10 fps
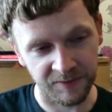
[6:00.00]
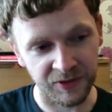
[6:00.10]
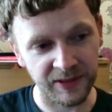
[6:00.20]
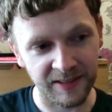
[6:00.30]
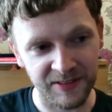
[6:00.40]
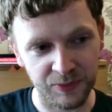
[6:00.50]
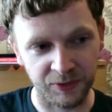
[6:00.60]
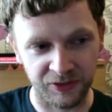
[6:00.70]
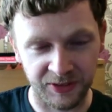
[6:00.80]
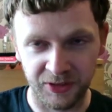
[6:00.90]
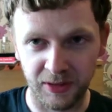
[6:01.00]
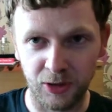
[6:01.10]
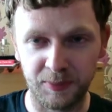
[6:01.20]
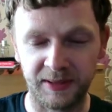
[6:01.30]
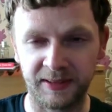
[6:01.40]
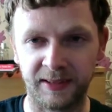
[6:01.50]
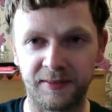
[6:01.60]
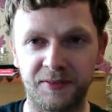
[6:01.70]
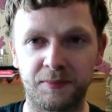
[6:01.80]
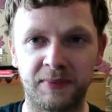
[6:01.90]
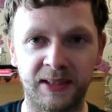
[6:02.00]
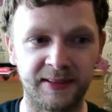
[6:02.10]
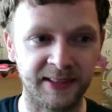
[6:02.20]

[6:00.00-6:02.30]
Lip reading: If you get this wonder in your opening hand, my